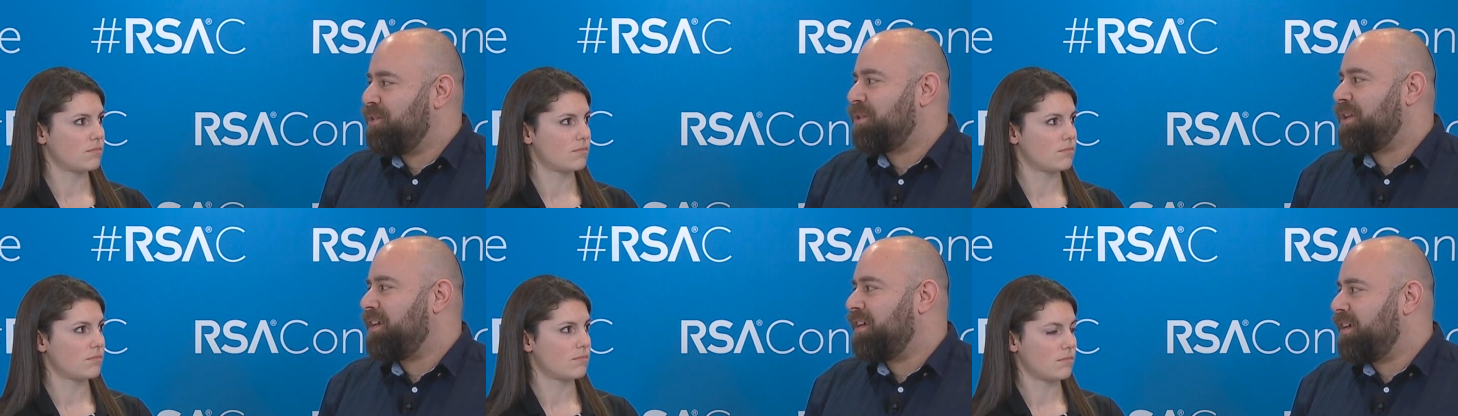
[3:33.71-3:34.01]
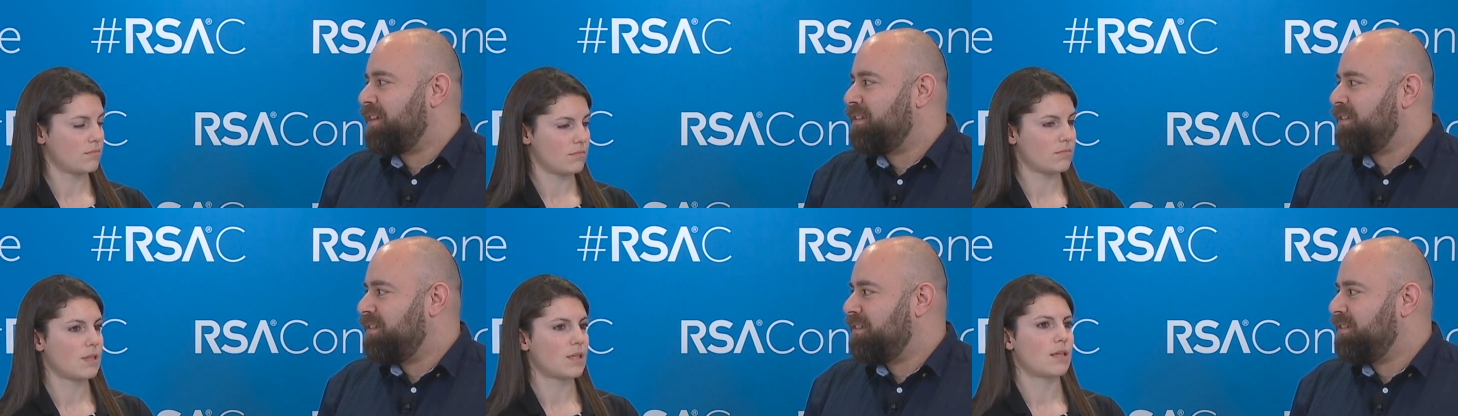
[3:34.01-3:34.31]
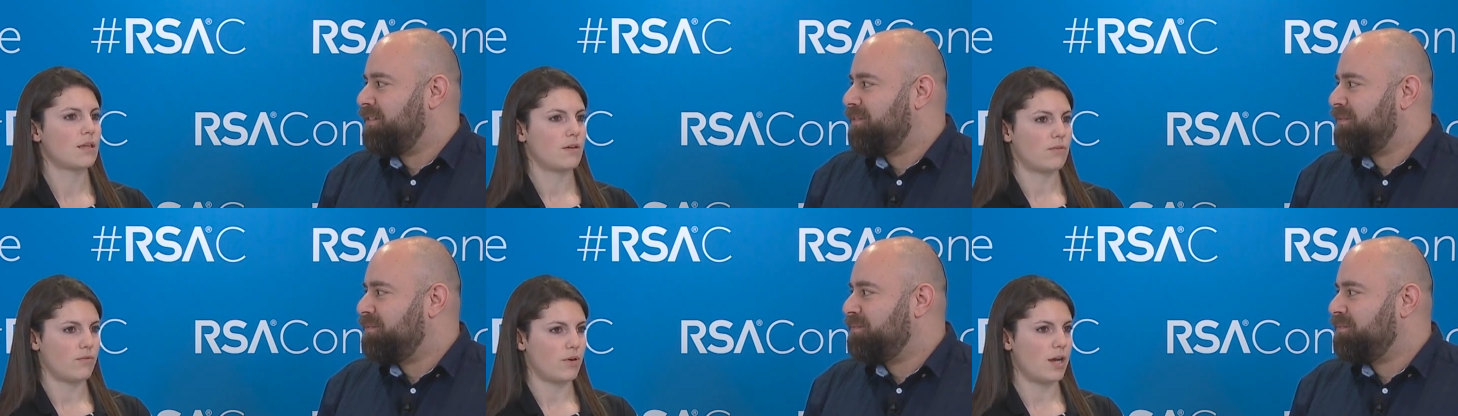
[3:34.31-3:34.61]
Speaker 1: is looking at.
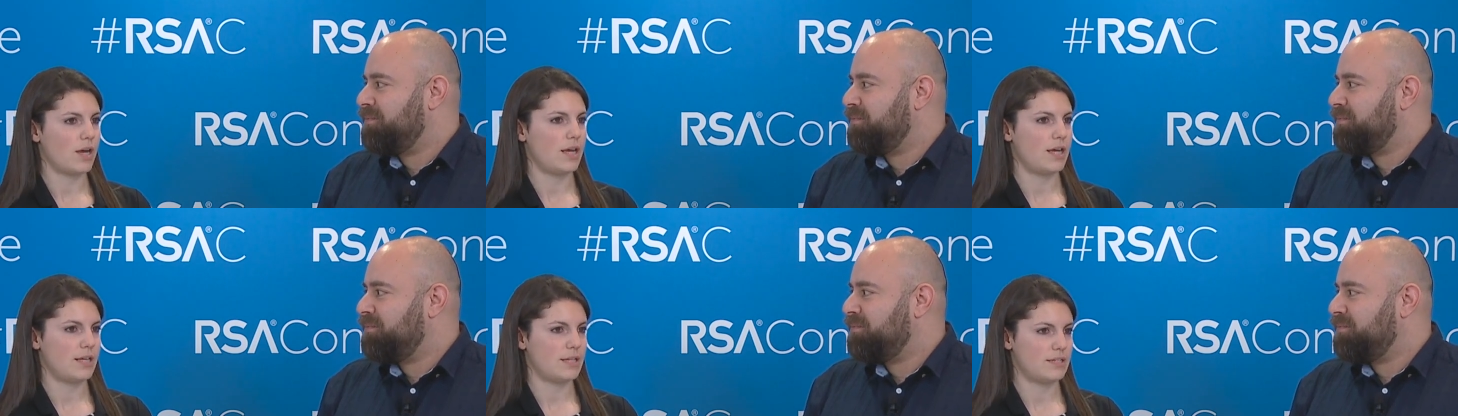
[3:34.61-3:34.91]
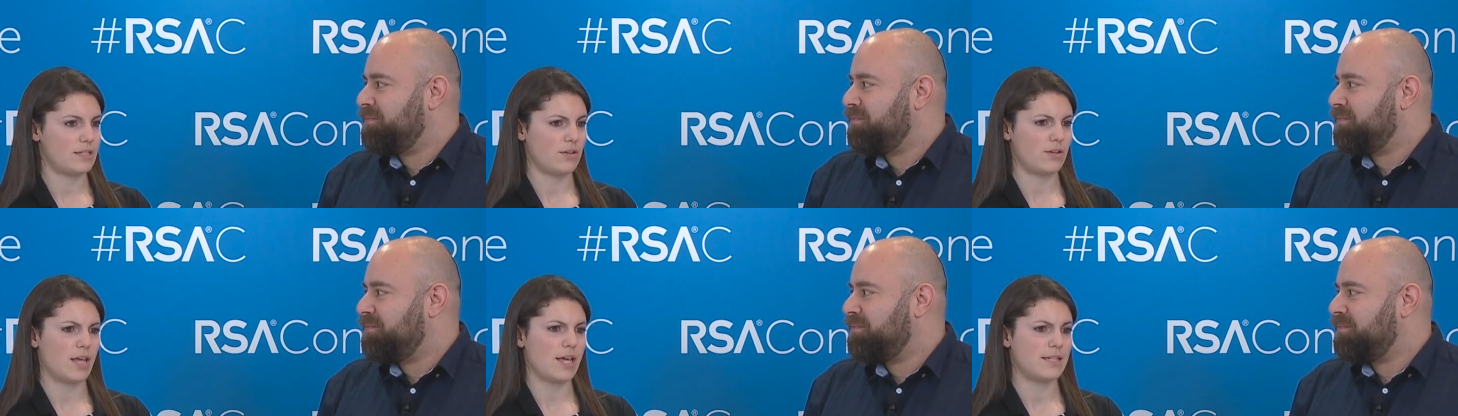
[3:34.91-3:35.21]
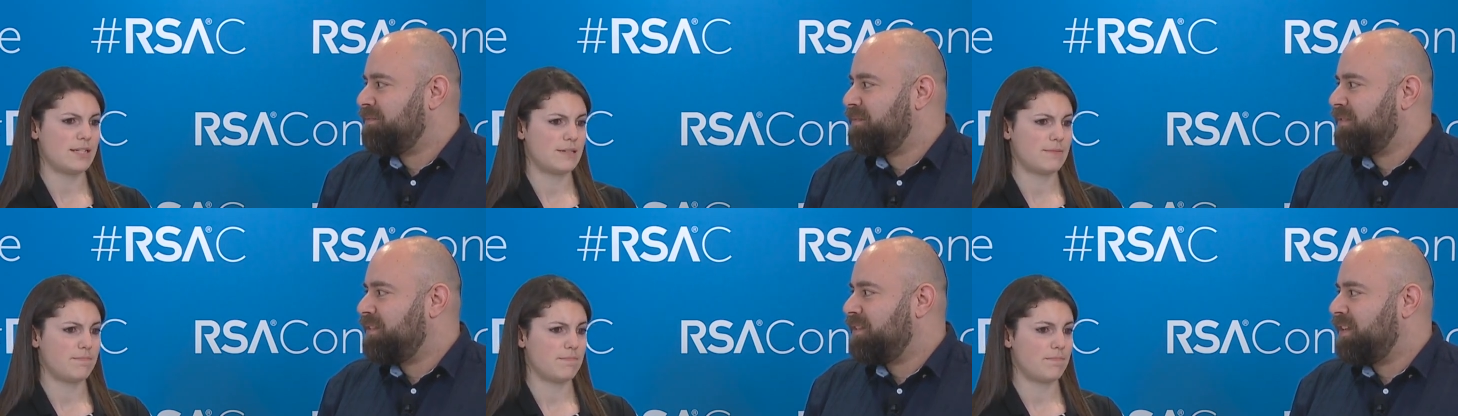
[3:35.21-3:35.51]
Speaker 2: Right, so
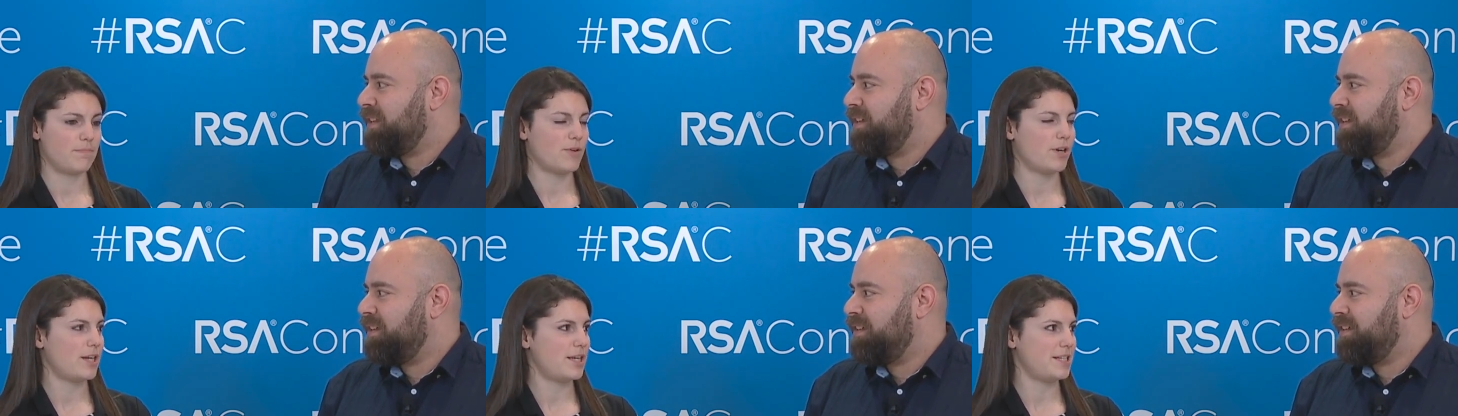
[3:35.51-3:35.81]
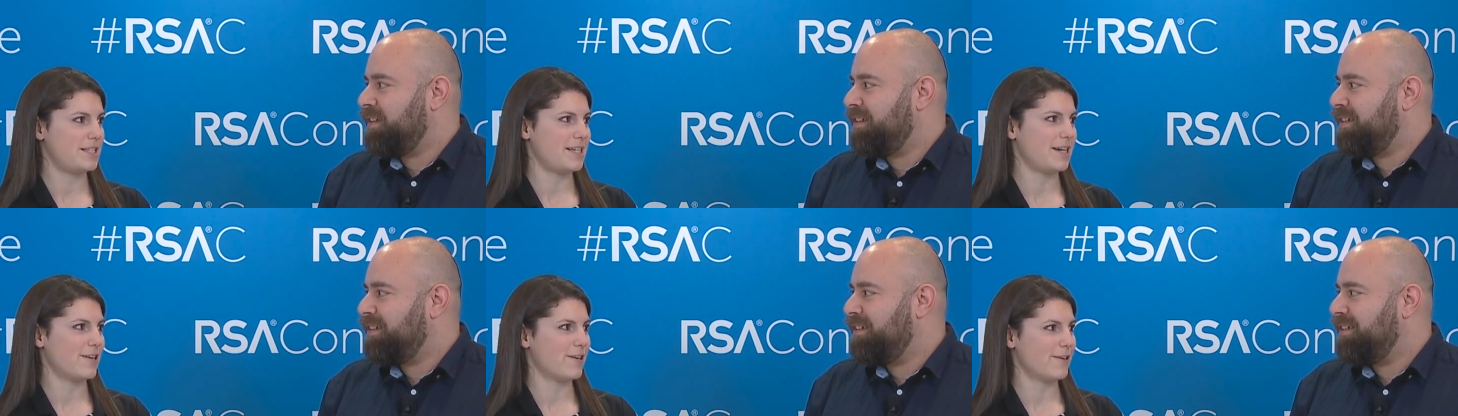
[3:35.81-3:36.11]
that's pretty